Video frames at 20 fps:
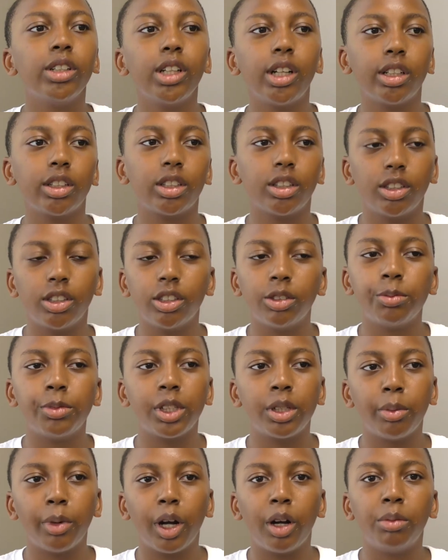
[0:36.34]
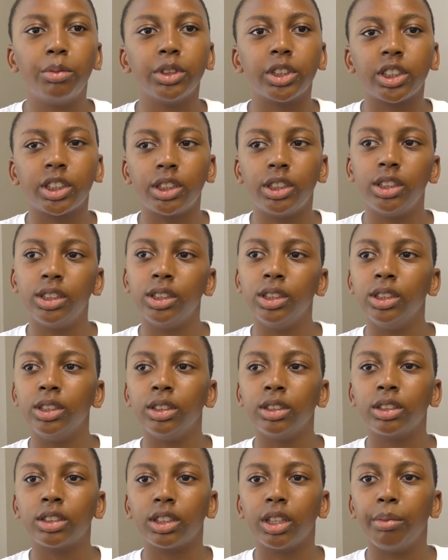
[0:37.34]
learned a little bit about
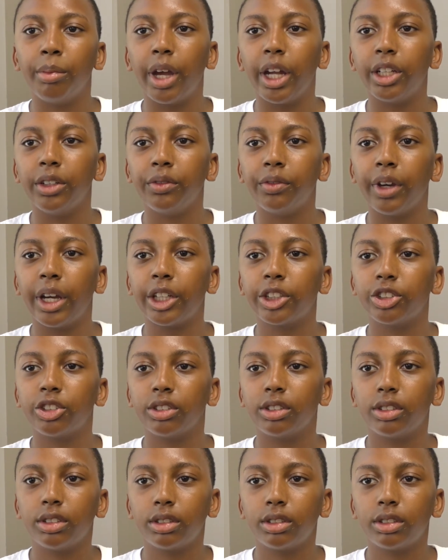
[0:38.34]
machines and manufacturing